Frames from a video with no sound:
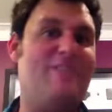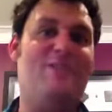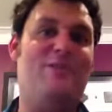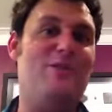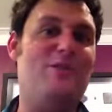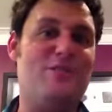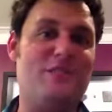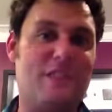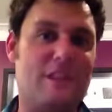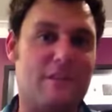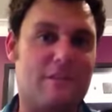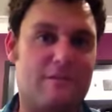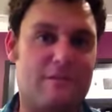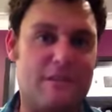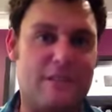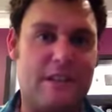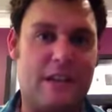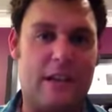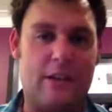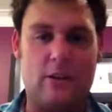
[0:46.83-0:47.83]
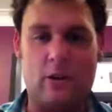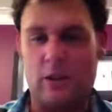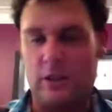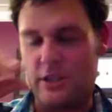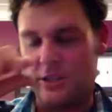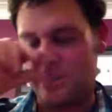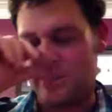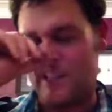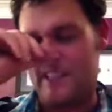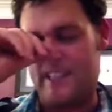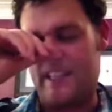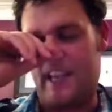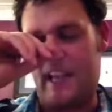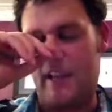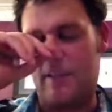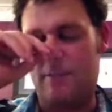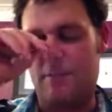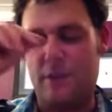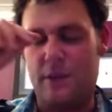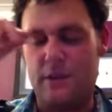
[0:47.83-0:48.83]
using it for technology's
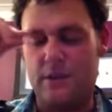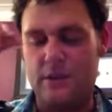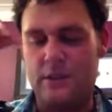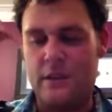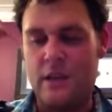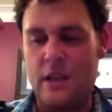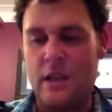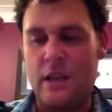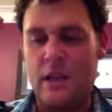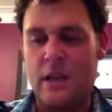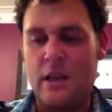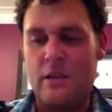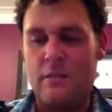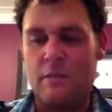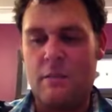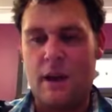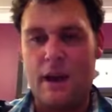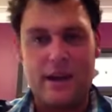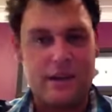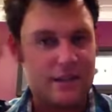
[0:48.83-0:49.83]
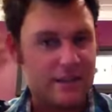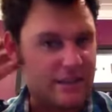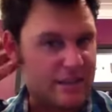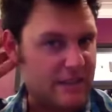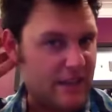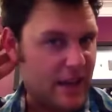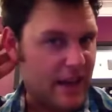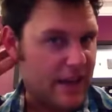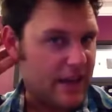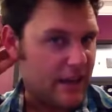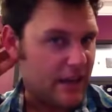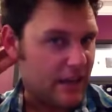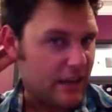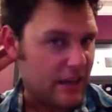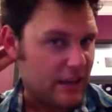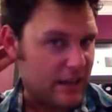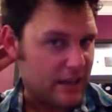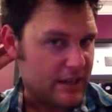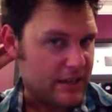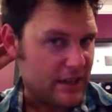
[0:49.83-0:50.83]
sake, because my
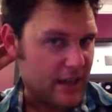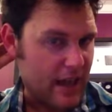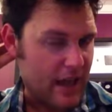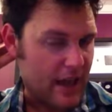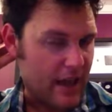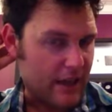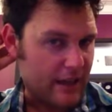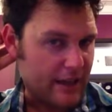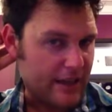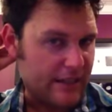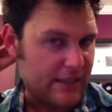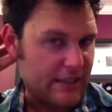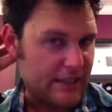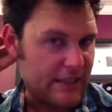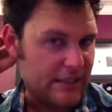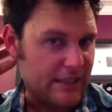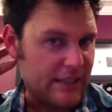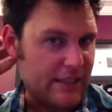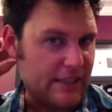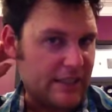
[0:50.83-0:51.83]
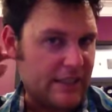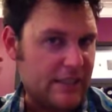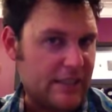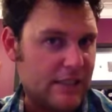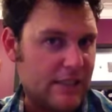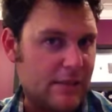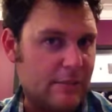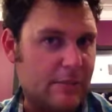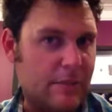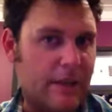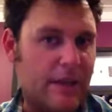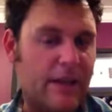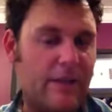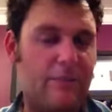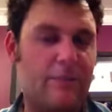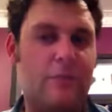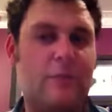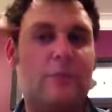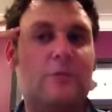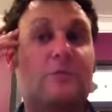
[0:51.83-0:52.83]
understanding is that a lesson needs to be,
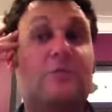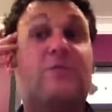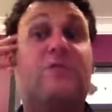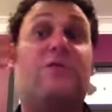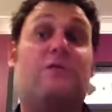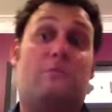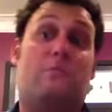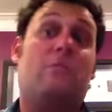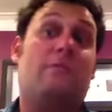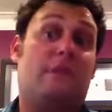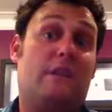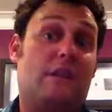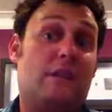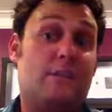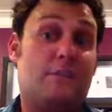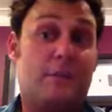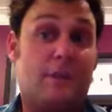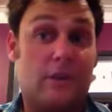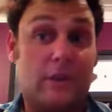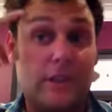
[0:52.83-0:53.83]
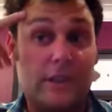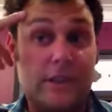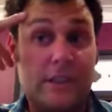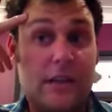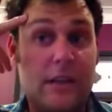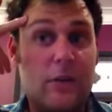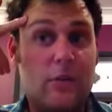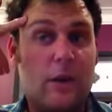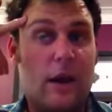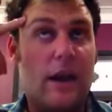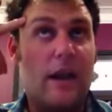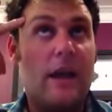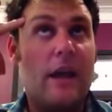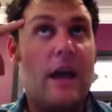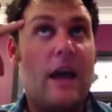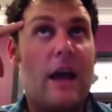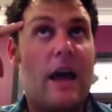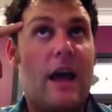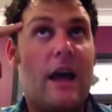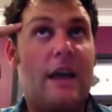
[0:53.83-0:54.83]
well, from experience anyway,
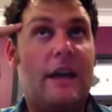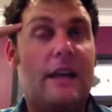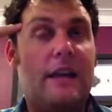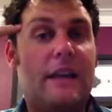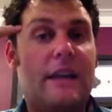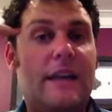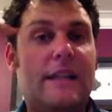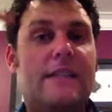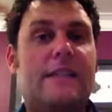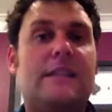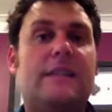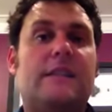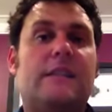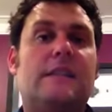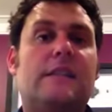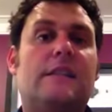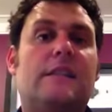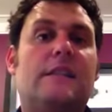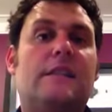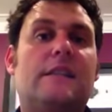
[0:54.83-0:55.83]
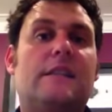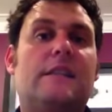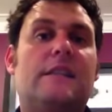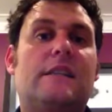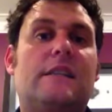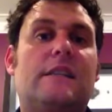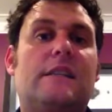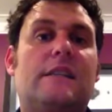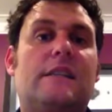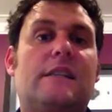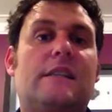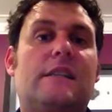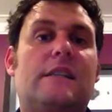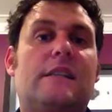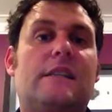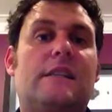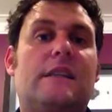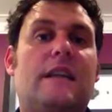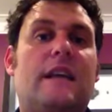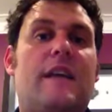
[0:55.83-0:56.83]
a lesson,
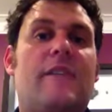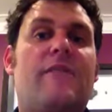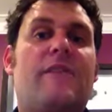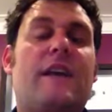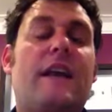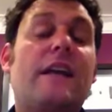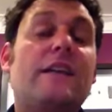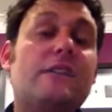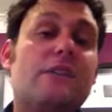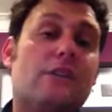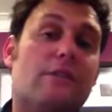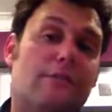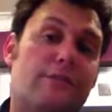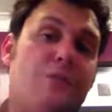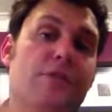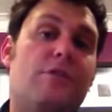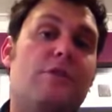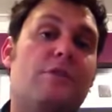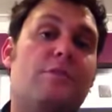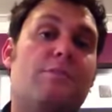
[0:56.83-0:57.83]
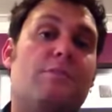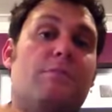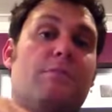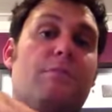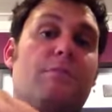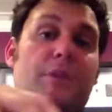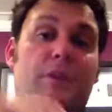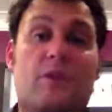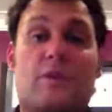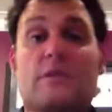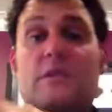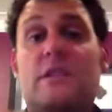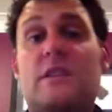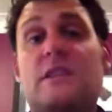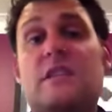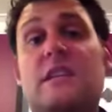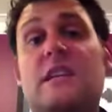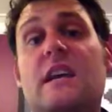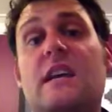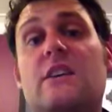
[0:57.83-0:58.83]
if it gets confused because
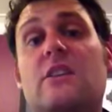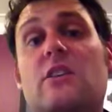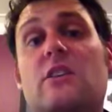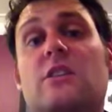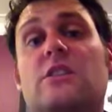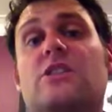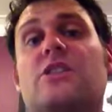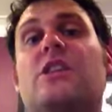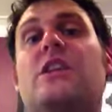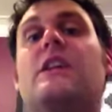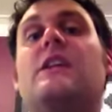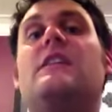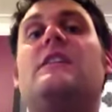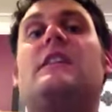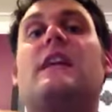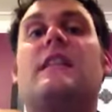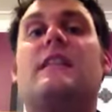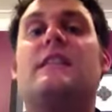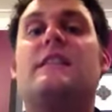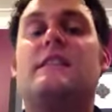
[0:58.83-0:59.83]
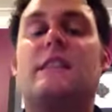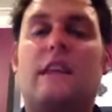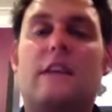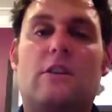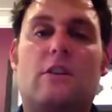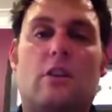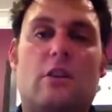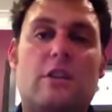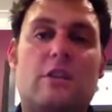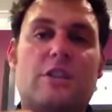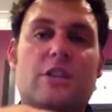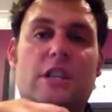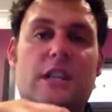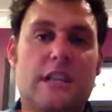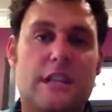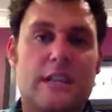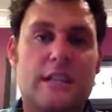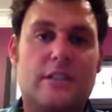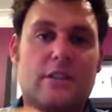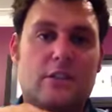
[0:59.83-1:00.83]
of the technology, then the
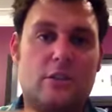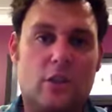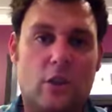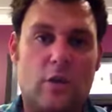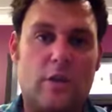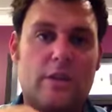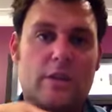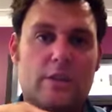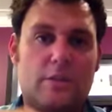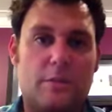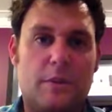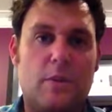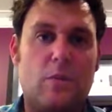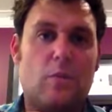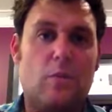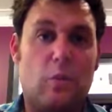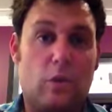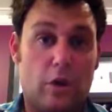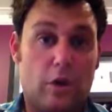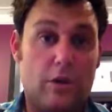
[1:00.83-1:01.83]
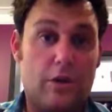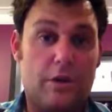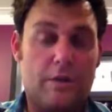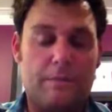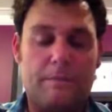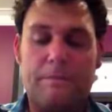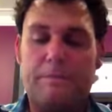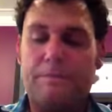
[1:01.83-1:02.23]
technology isn't going to be worth it.